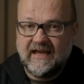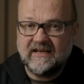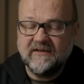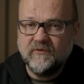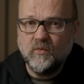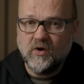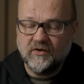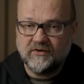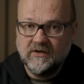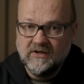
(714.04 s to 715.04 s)
that if you
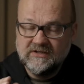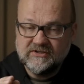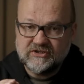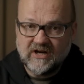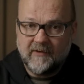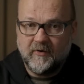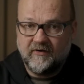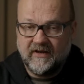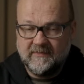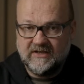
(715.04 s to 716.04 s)
want
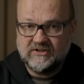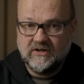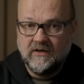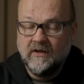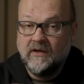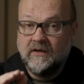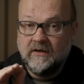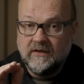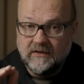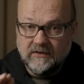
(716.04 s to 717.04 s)
sharper image,
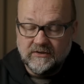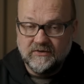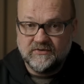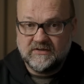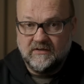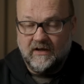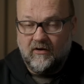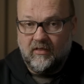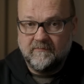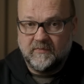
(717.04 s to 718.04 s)
use the
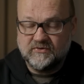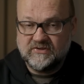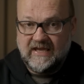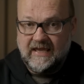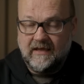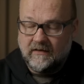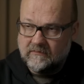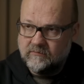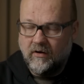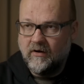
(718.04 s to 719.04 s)
Olympus
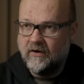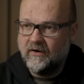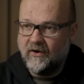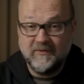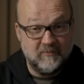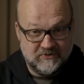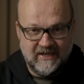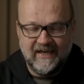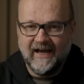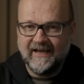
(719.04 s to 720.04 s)
Olympus
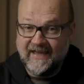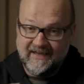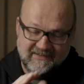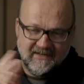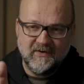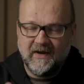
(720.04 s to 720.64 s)
AI. Yeah, it's in a